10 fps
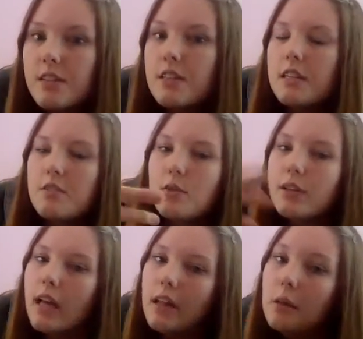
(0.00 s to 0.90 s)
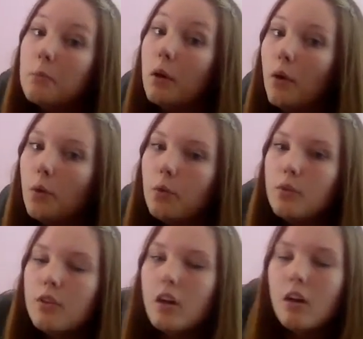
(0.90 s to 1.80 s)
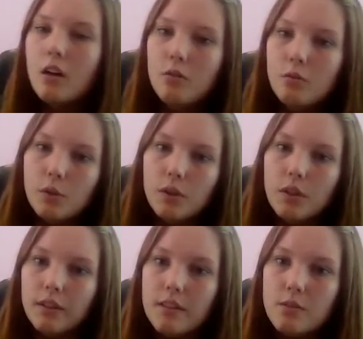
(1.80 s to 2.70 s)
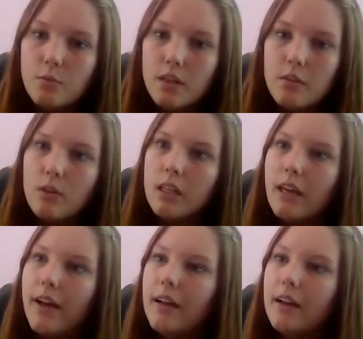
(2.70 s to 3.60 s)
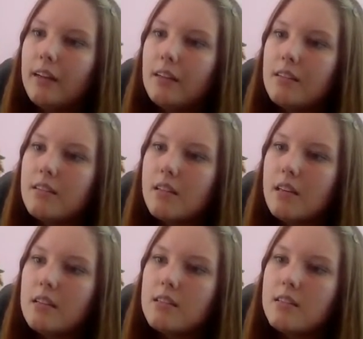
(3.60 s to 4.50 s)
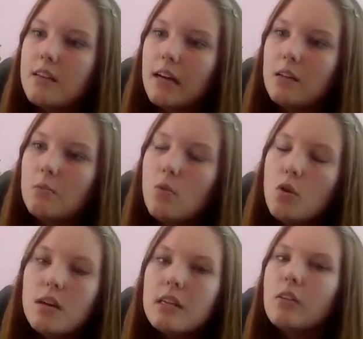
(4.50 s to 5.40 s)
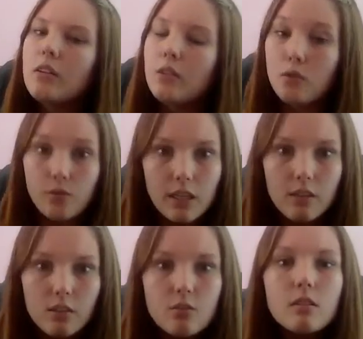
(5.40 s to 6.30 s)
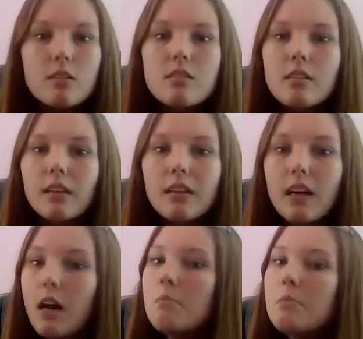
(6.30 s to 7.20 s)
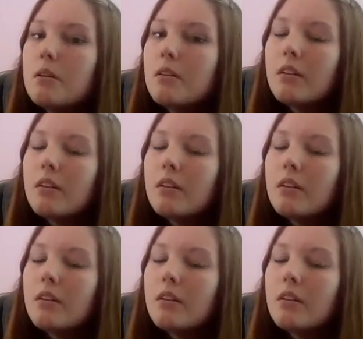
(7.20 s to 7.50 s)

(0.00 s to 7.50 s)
since he's doing that like pose for this one, we can see his neck more because his face is going slightly up.